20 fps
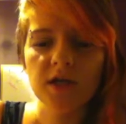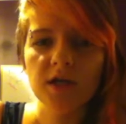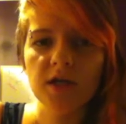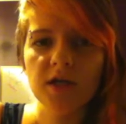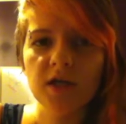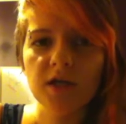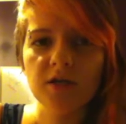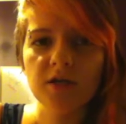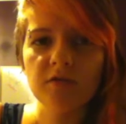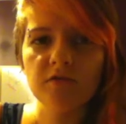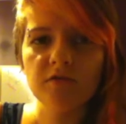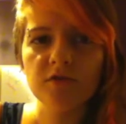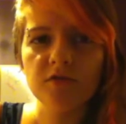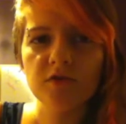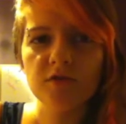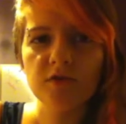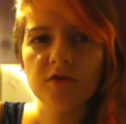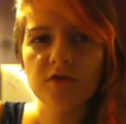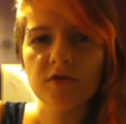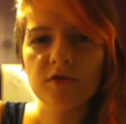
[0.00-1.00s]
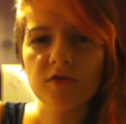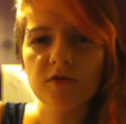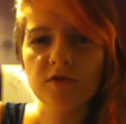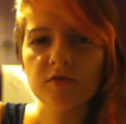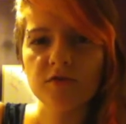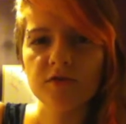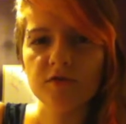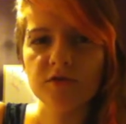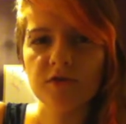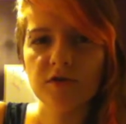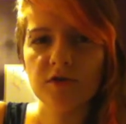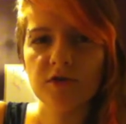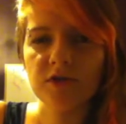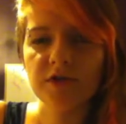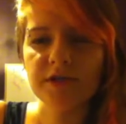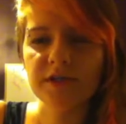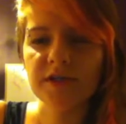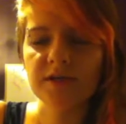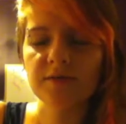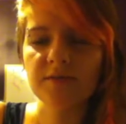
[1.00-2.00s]
even though it was so
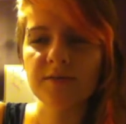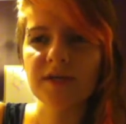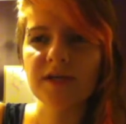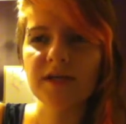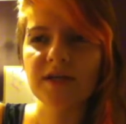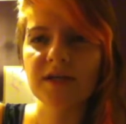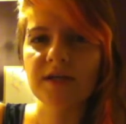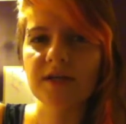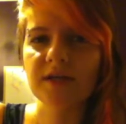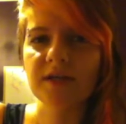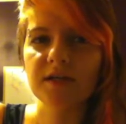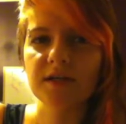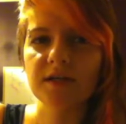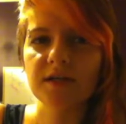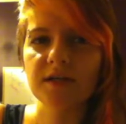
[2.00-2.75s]
clear to me,